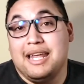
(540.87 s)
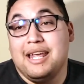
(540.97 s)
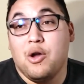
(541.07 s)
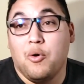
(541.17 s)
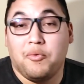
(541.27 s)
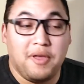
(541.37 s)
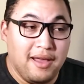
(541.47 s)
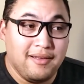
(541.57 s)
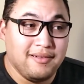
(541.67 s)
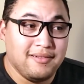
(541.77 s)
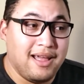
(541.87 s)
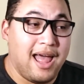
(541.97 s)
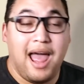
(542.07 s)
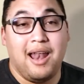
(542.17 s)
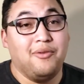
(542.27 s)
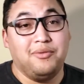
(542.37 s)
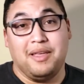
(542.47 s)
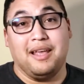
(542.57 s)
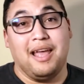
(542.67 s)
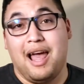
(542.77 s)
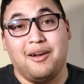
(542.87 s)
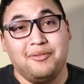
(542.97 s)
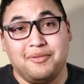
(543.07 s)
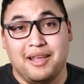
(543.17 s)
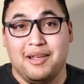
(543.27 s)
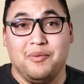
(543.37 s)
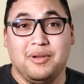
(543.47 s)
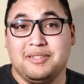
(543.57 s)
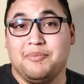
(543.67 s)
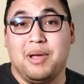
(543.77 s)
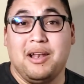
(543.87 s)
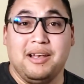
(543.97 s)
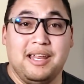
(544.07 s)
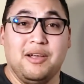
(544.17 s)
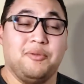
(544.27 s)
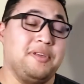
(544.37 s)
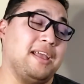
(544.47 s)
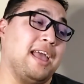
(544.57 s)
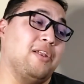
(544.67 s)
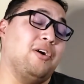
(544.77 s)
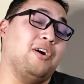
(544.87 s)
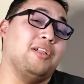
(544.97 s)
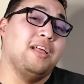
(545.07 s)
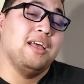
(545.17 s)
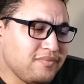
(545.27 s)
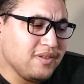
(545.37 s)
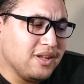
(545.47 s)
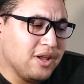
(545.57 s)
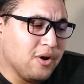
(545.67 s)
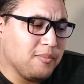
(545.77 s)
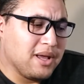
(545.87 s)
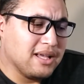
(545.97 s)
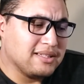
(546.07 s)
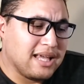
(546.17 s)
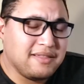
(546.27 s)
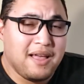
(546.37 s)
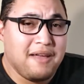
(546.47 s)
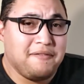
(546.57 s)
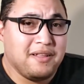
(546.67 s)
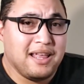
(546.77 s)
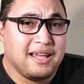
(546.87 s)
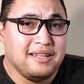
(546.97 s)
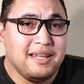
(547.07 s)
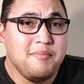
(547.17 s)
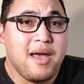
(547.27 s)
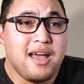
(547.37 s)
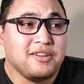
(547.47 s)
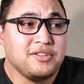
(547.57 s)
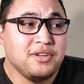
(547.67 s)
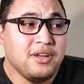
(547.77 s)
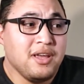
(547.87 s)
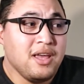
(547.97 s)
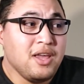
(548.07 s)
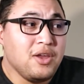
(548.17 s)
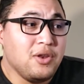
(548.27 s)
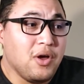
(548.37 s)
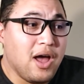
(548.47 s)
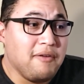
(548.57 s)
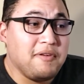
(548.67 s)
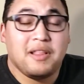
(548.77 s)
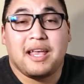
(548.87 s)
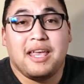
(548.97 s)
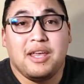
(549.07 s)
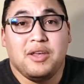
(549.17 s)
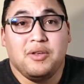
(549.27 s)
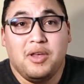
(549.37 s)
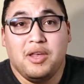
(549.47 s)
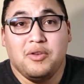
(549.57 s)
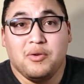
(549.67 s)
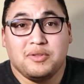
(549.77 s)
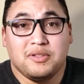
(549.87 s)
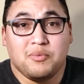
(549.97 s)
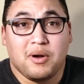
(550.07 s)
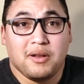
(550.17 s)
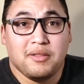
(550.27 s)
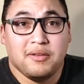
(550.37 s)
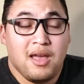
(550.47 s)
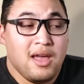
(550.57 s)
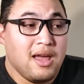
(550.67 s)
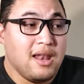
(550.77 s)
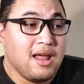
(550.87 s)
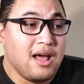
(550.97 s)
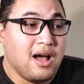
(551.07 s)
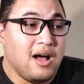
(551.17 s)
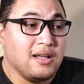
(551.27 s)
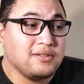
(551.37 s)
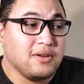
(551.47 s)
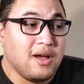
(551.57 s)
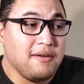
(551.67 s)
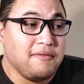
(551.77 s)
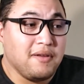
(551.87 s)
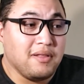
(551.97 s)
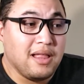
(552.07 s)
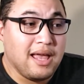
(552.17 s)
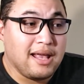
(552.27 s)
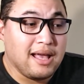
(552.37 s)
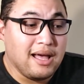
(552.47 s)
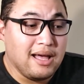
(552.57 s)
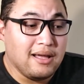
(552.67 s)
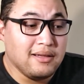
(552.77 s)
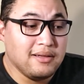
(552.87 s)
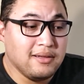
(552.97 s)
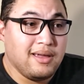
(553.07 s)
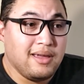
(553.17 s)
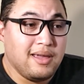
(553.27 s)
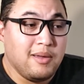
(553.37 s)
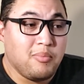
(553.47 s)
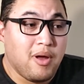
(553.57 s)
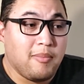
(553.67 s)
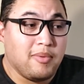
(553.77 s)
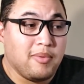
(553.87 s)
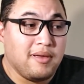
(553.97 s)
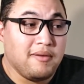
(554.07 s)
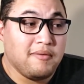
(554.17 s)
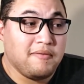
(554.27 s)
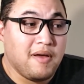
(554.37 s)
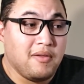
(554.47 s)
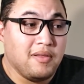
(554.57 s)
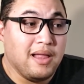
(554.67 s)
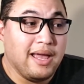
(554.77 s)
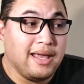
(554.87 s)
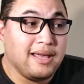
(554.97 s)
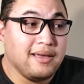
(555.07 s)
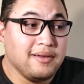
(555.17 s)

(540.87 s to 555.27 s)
ego thing. I don't think it was about an ego thing at all, you know, because I feel like Dimash, you know, I feel like he knows his worth. And that also, I feel like he probably felt like